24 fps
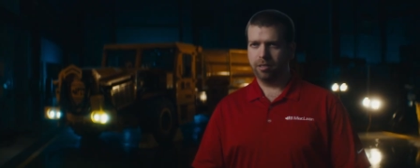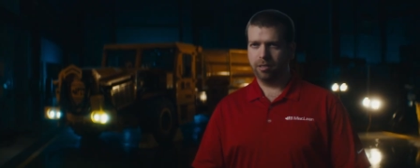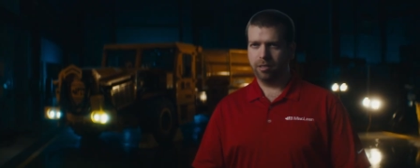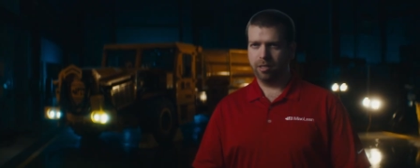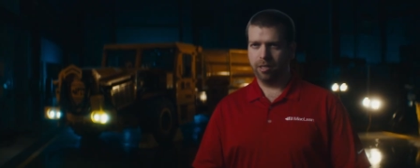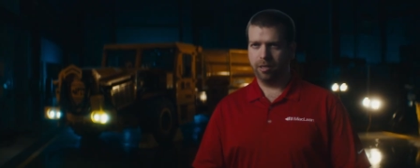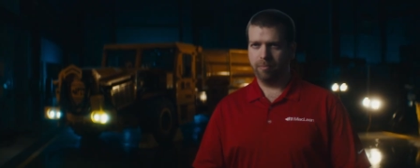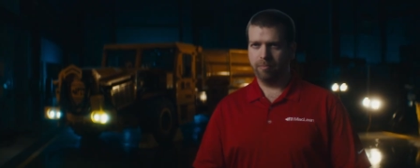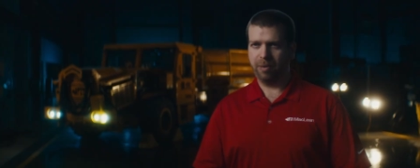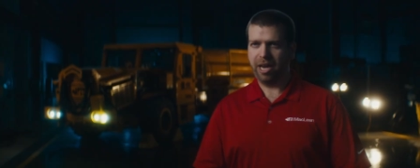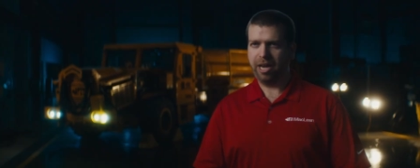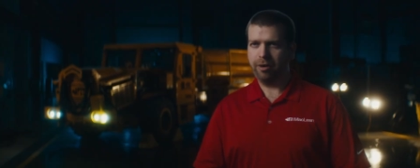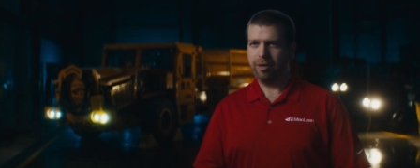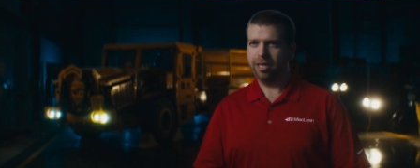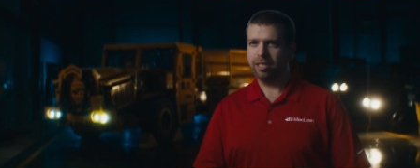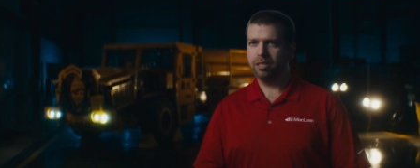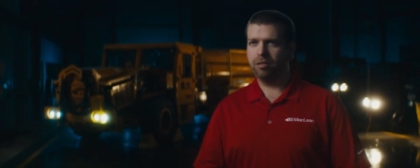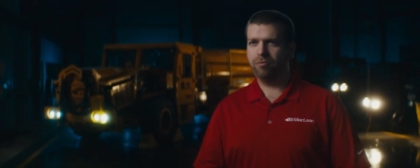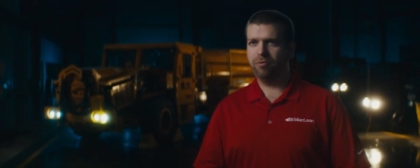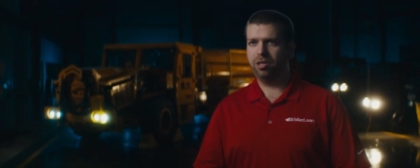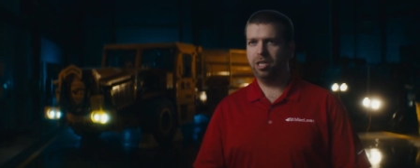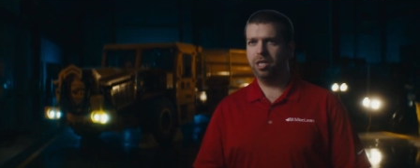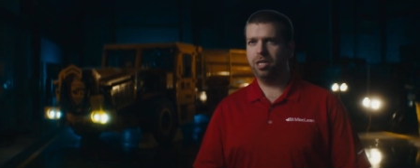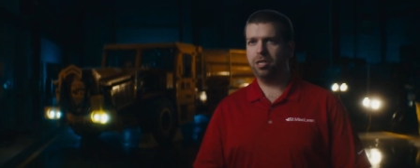The battery
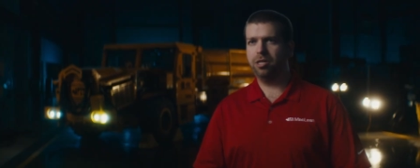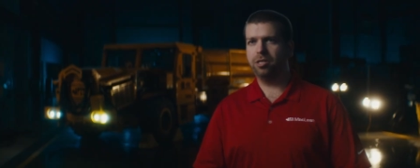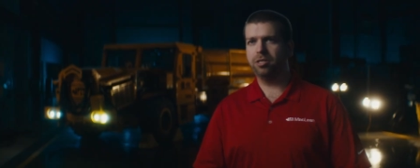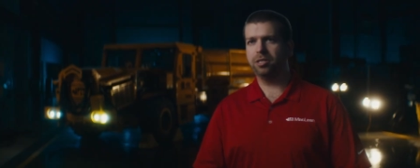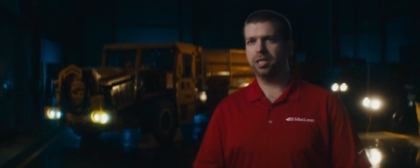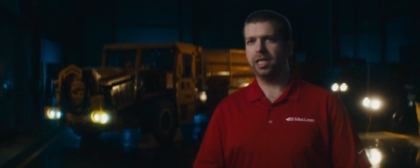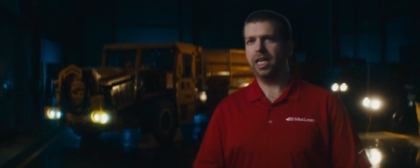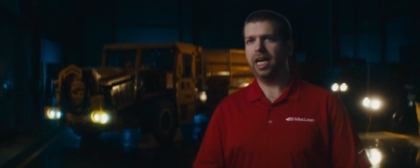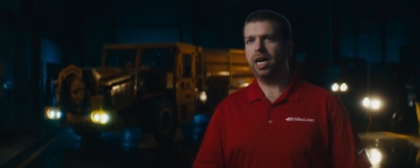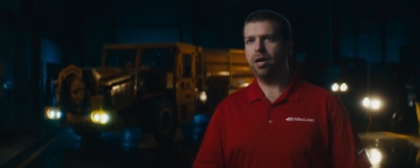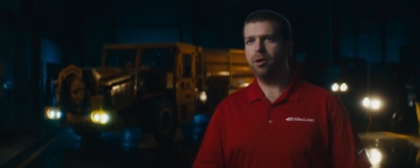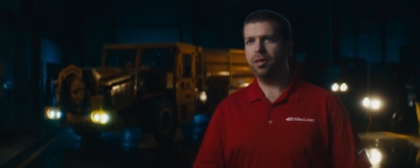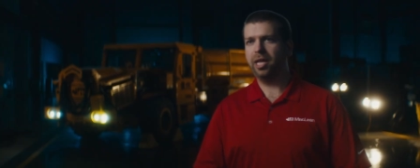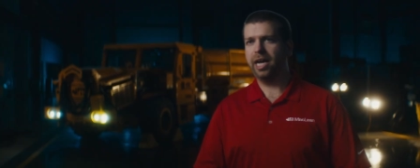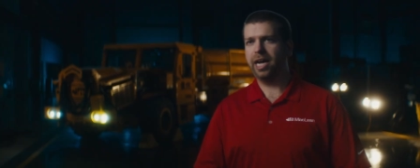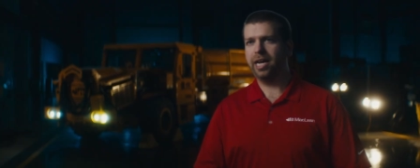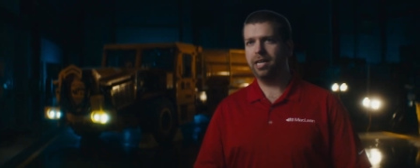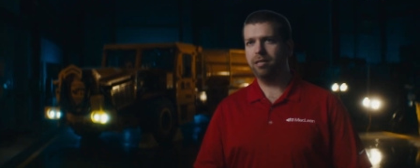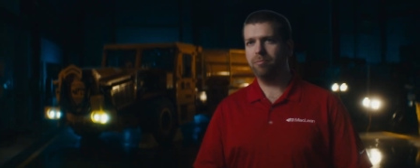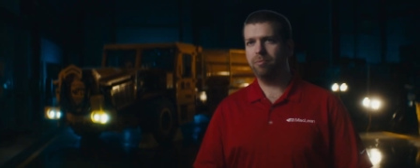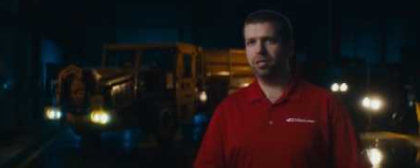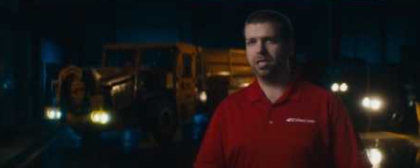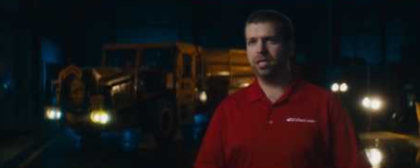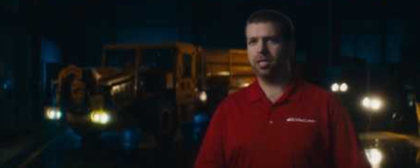electric vehicles allow
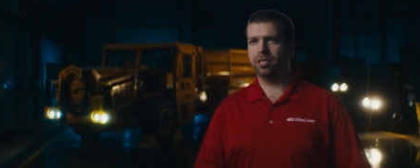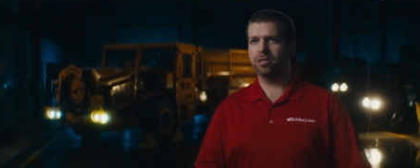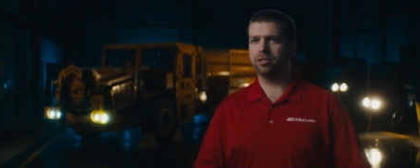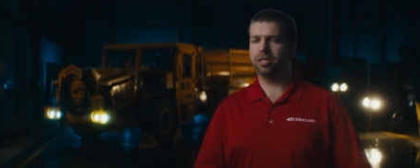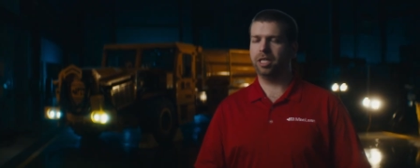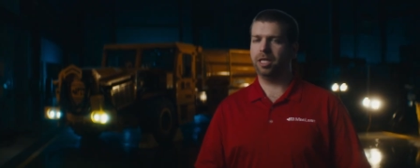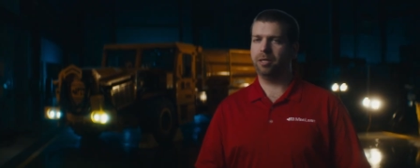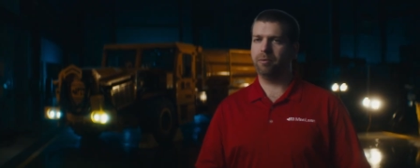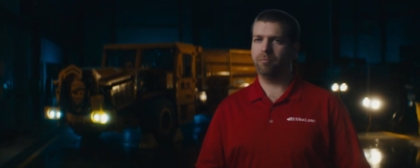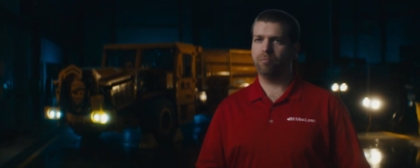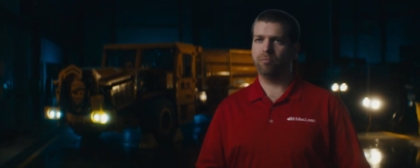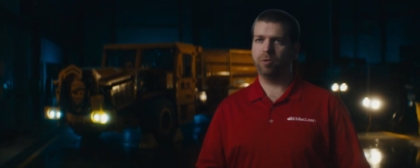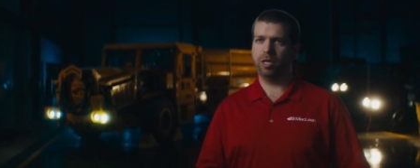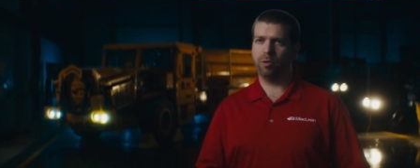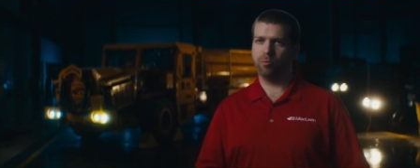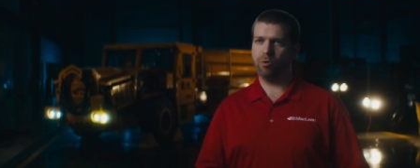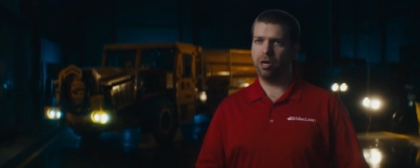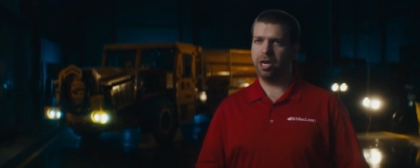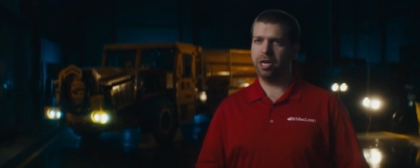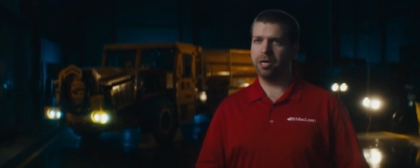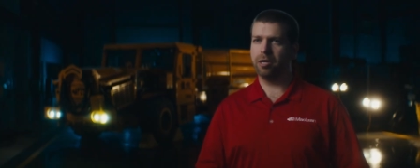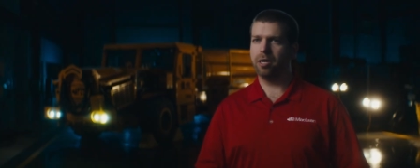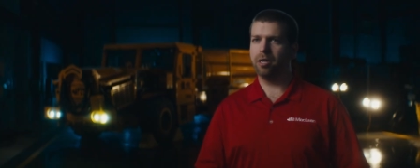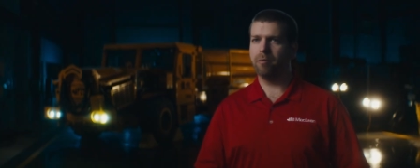that because they, they
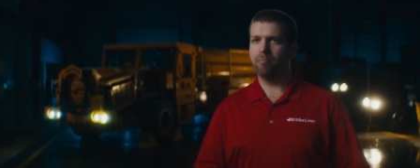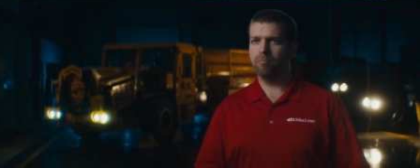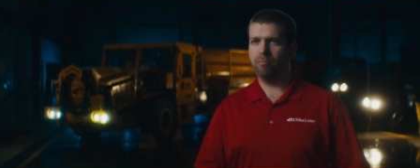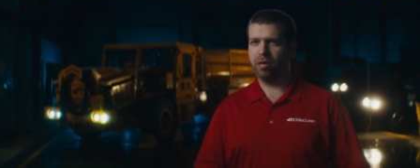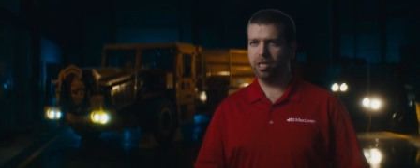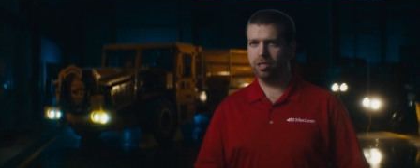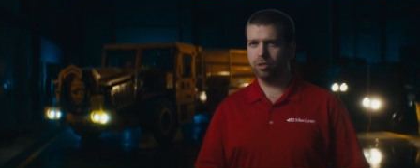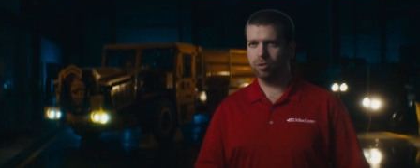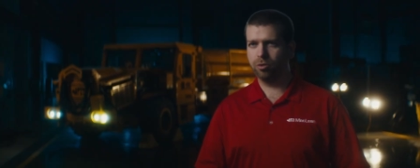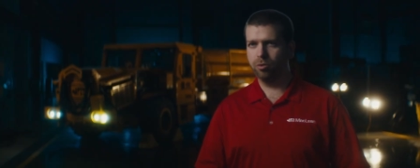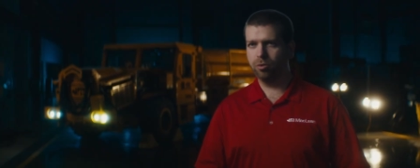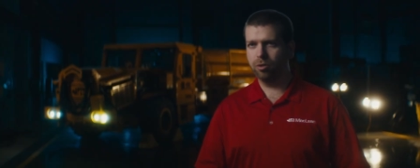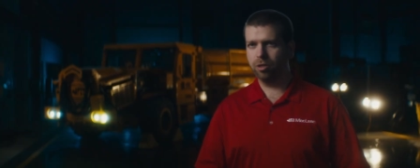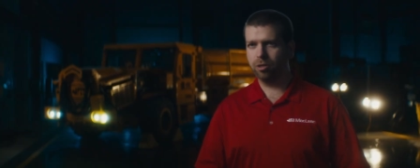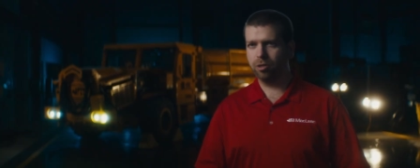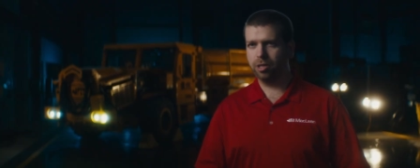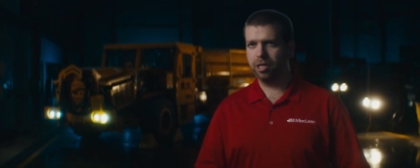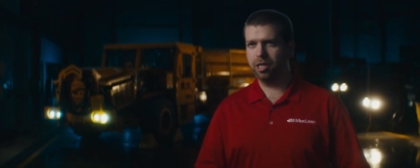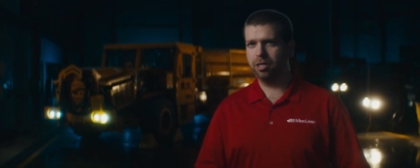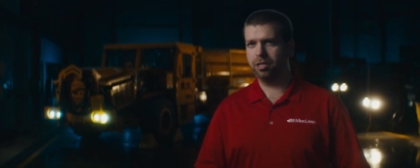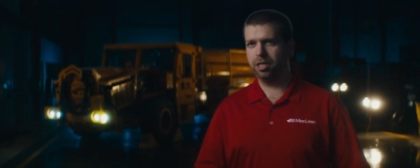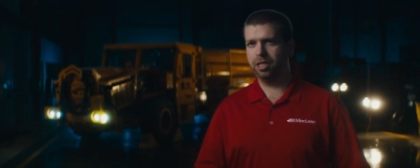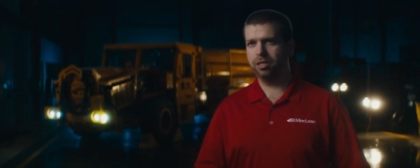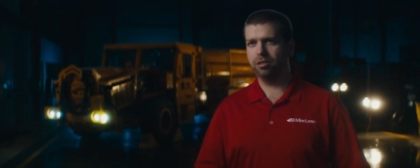run much cooler
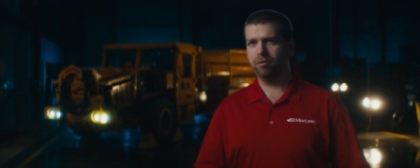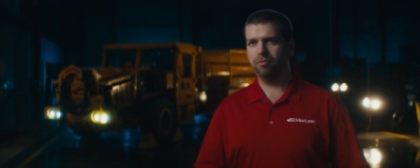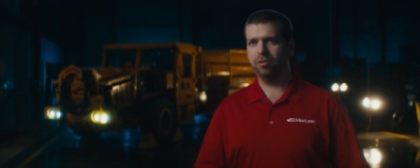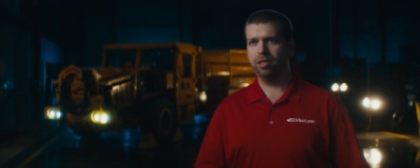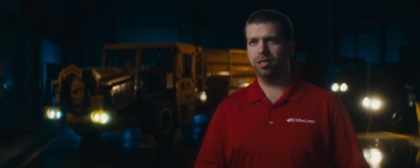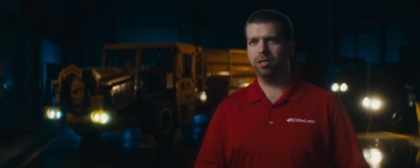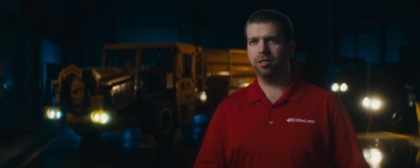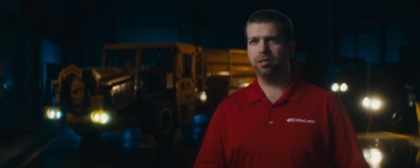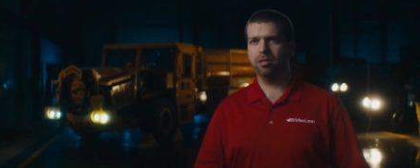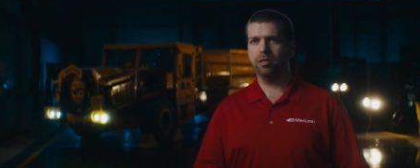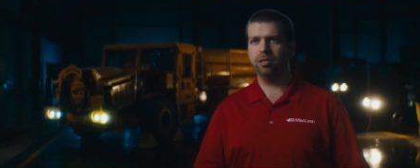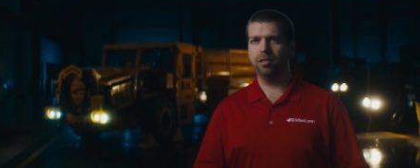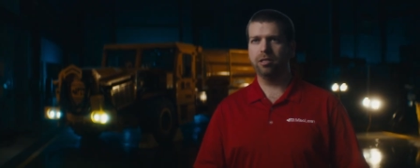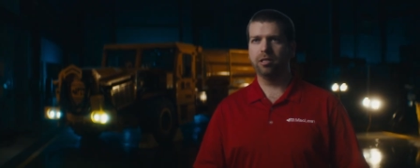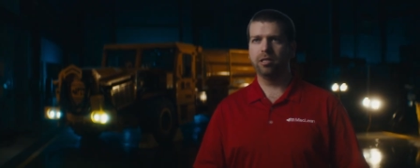than a diesel vehicle